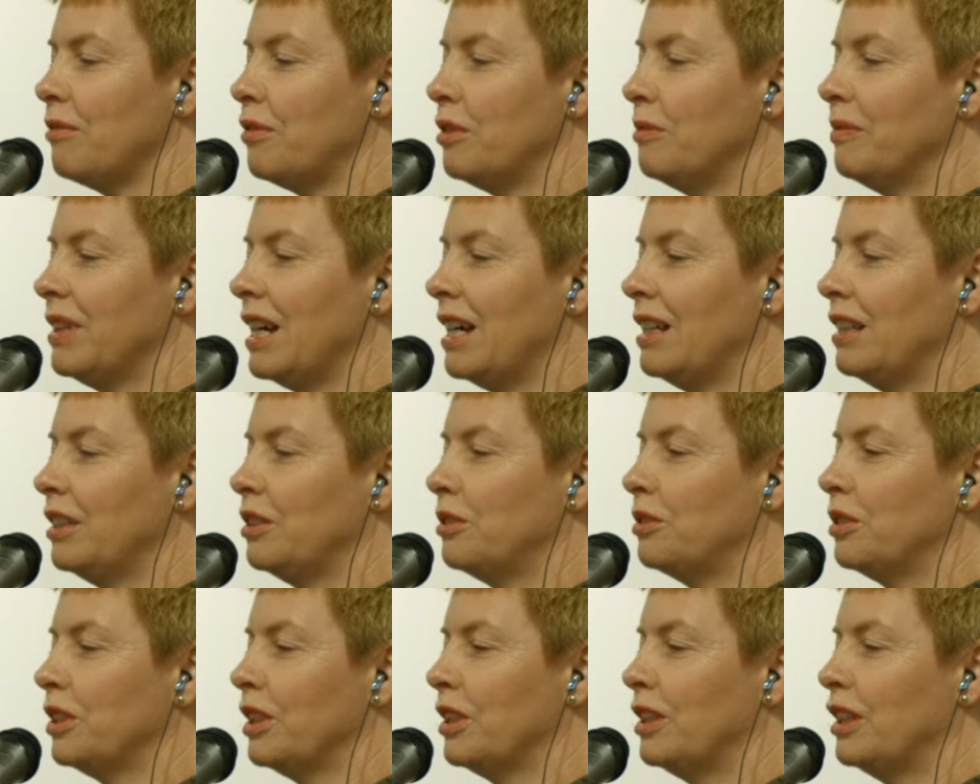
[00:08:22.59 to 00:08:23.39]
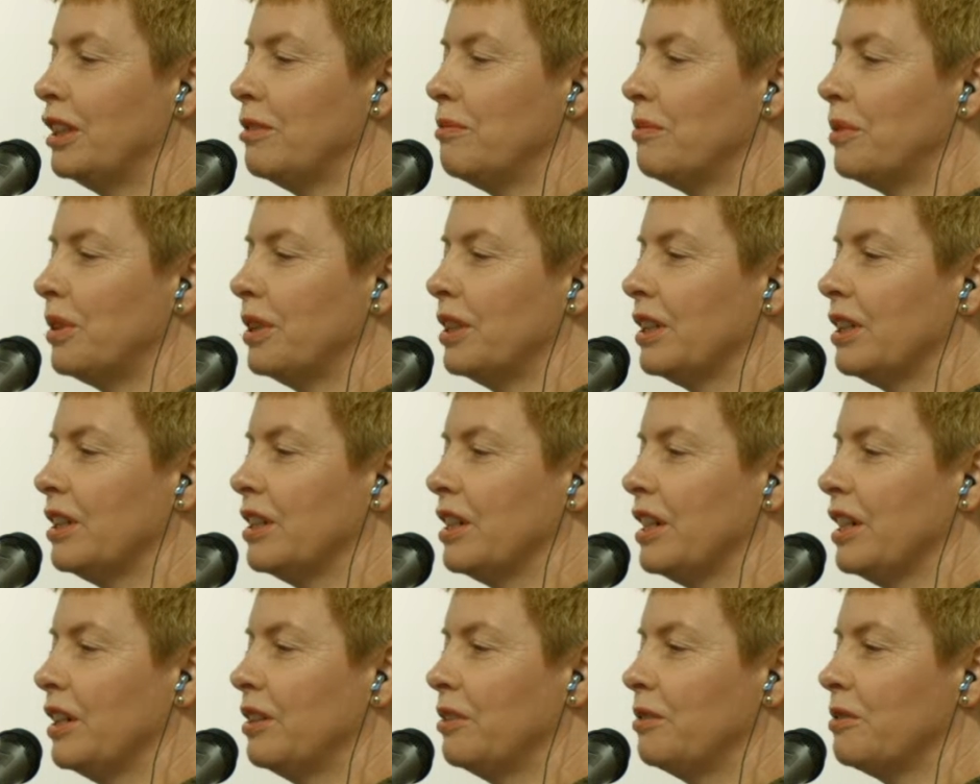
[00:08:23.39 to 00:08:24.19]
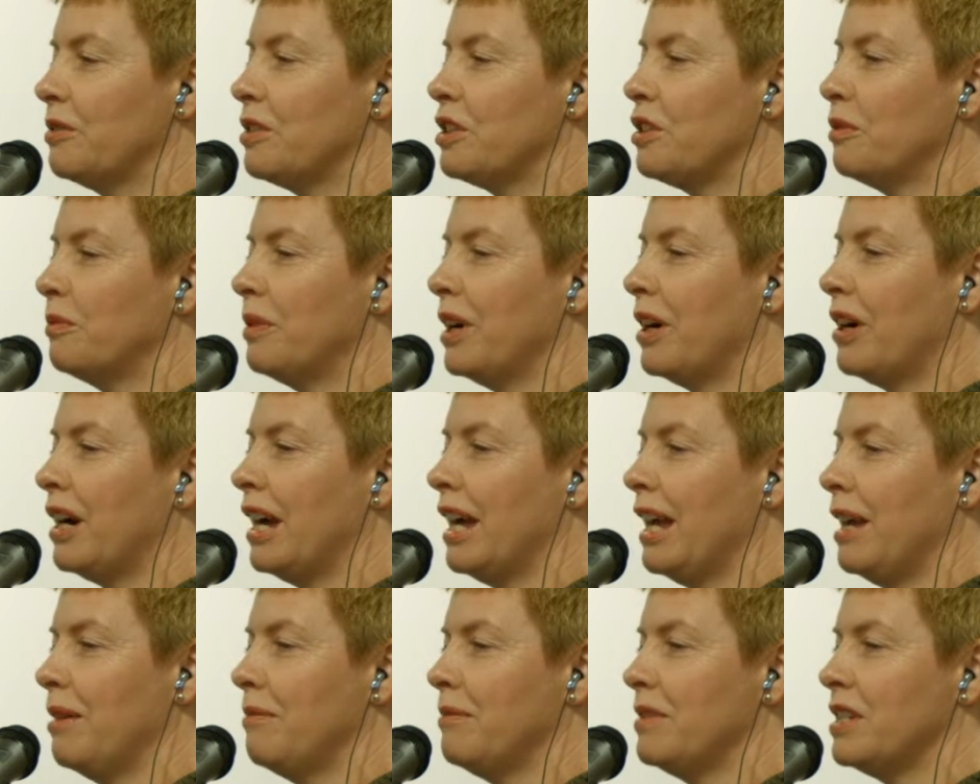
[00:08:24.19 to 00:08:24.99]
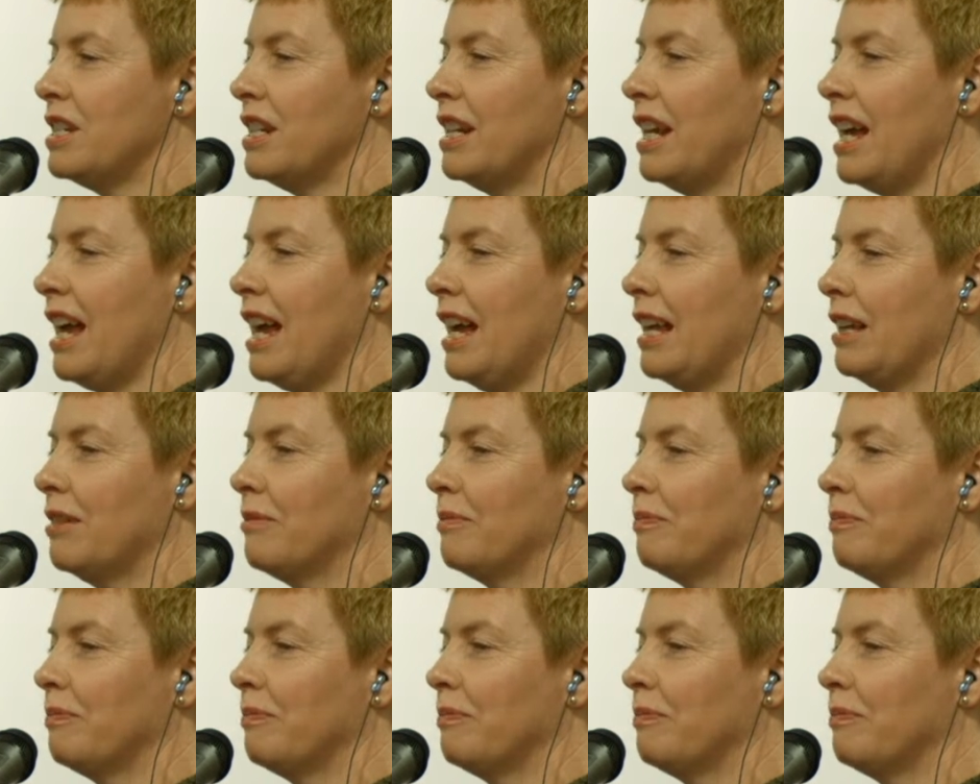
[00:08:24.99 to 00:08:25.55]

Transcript: from that little girl in Broken Hill to where I am today.